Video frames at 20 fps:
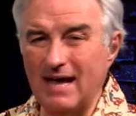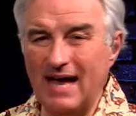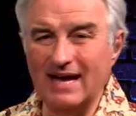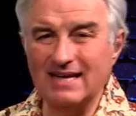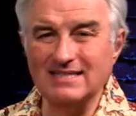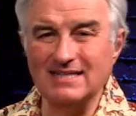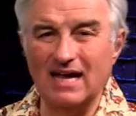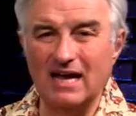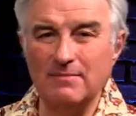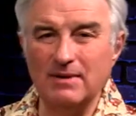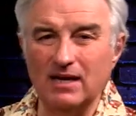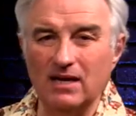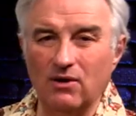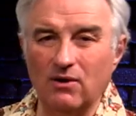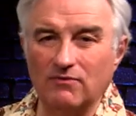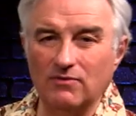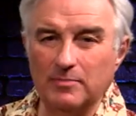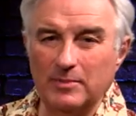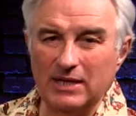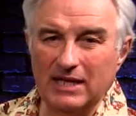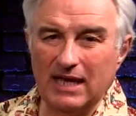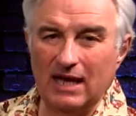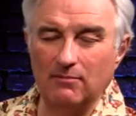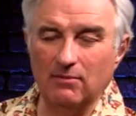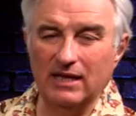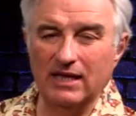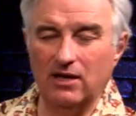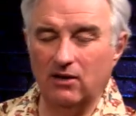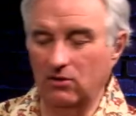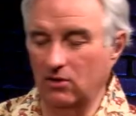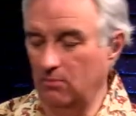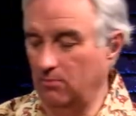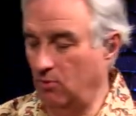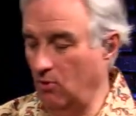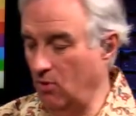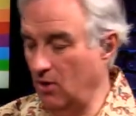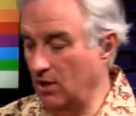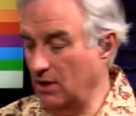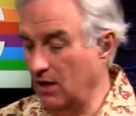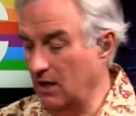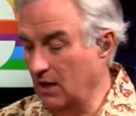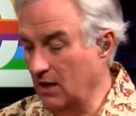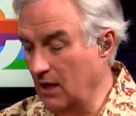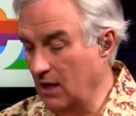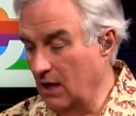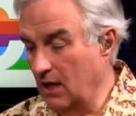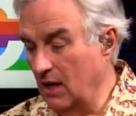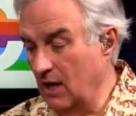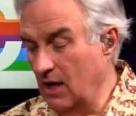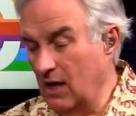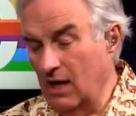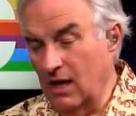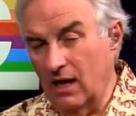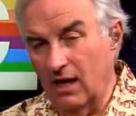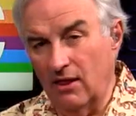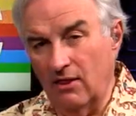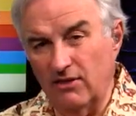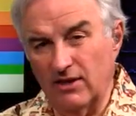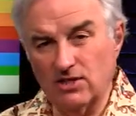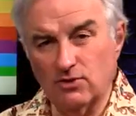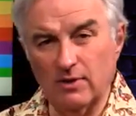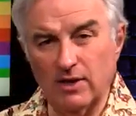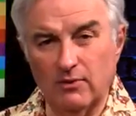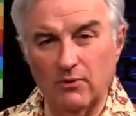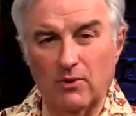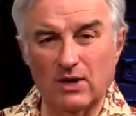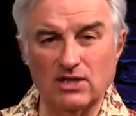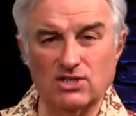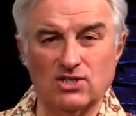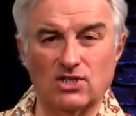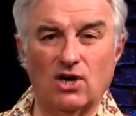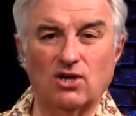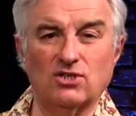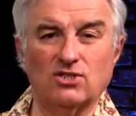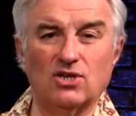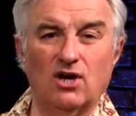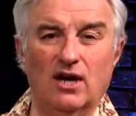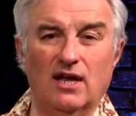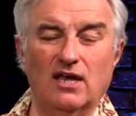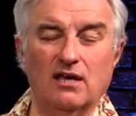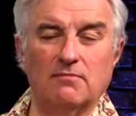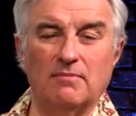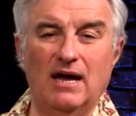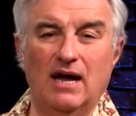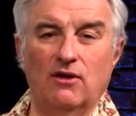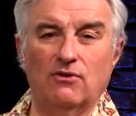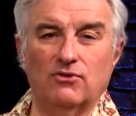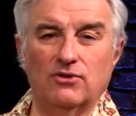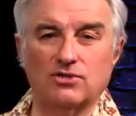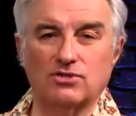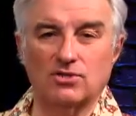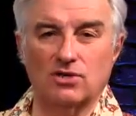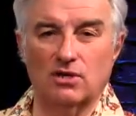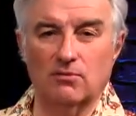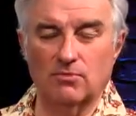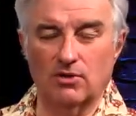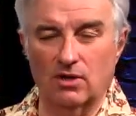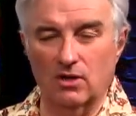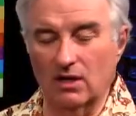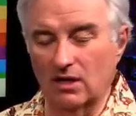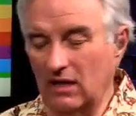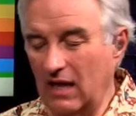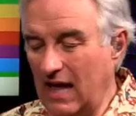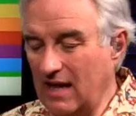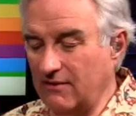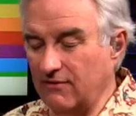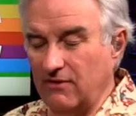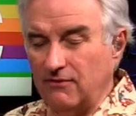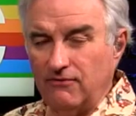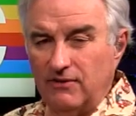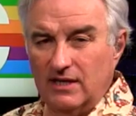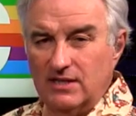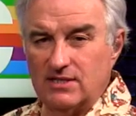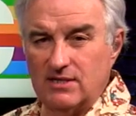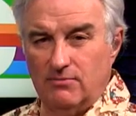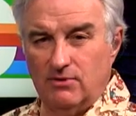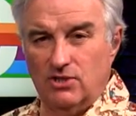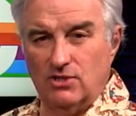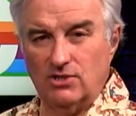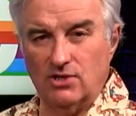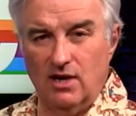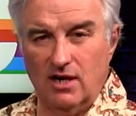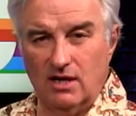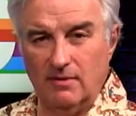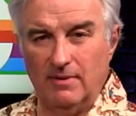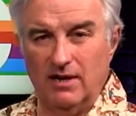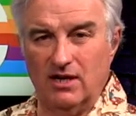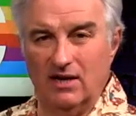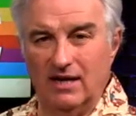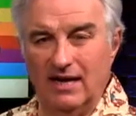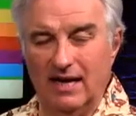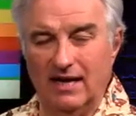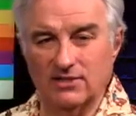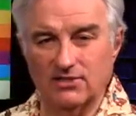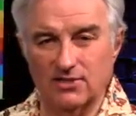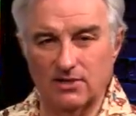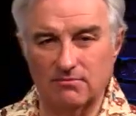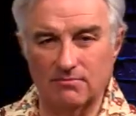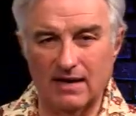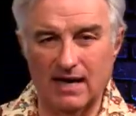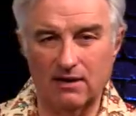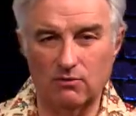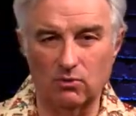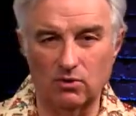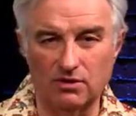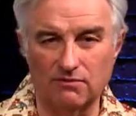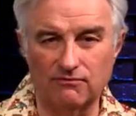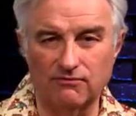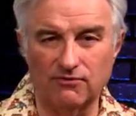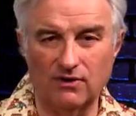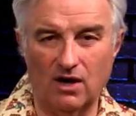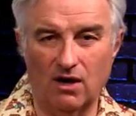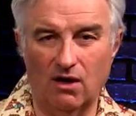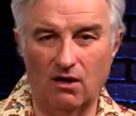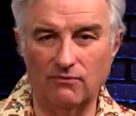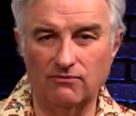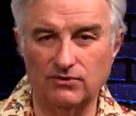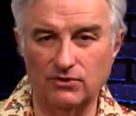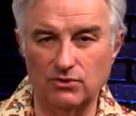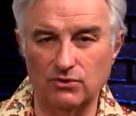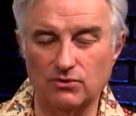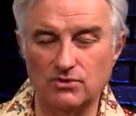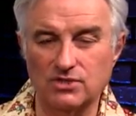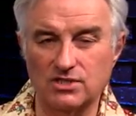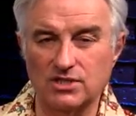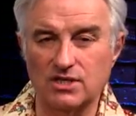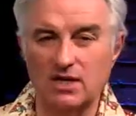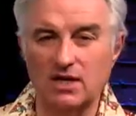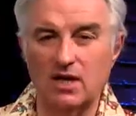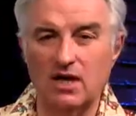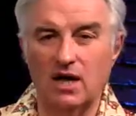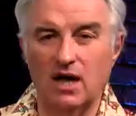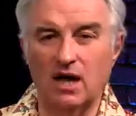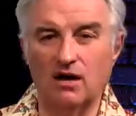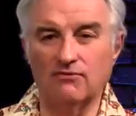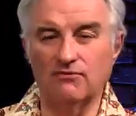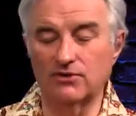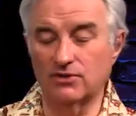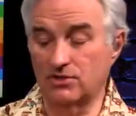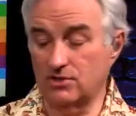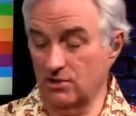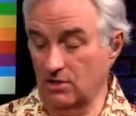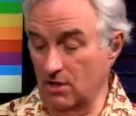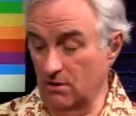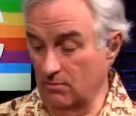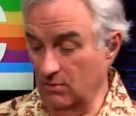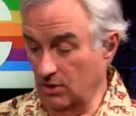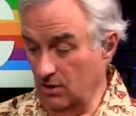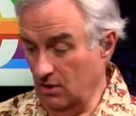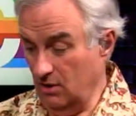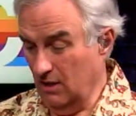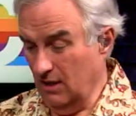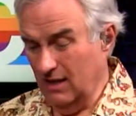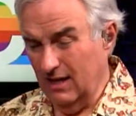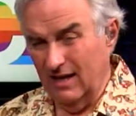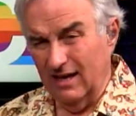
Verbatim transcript: Mac time. Hello, everybody. I'm Leo Laporte. This week, we want to start talking about the terminal. A lot of the things I'm going to talk about on Hands on Mac will involve use of the terminal.